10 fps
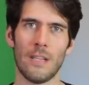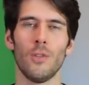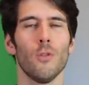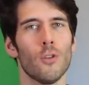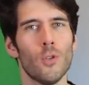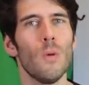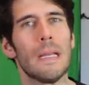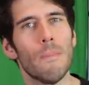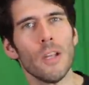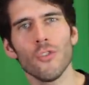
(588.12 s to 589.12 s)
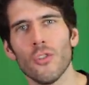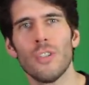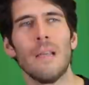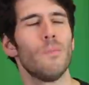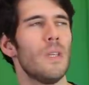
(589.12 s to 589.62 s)
And so they're doing much the
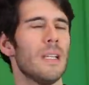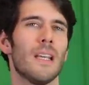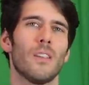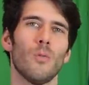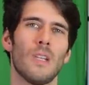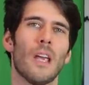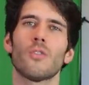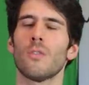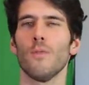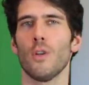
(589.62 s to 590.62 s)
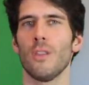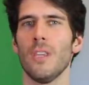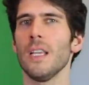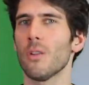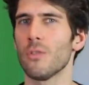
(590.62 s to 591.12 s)
same thing that those extroverted
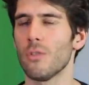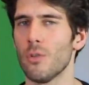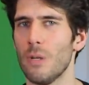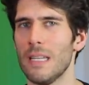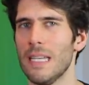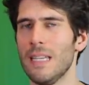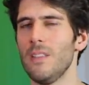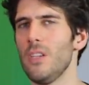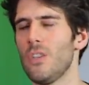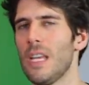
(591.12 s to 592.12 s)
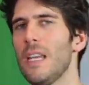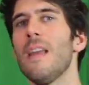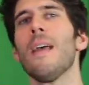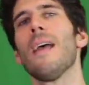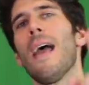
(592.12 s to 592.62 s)
thinkers are doing, the
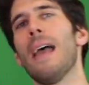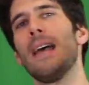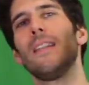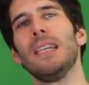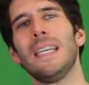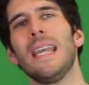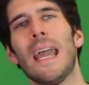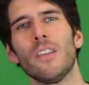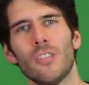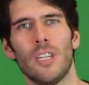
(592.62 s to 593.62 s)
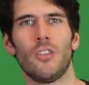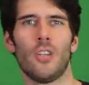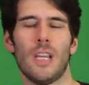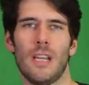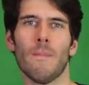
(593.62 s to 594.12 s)
ENTJ and the
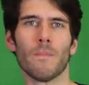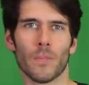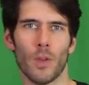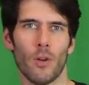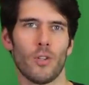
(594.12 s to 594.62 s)
ESTJ are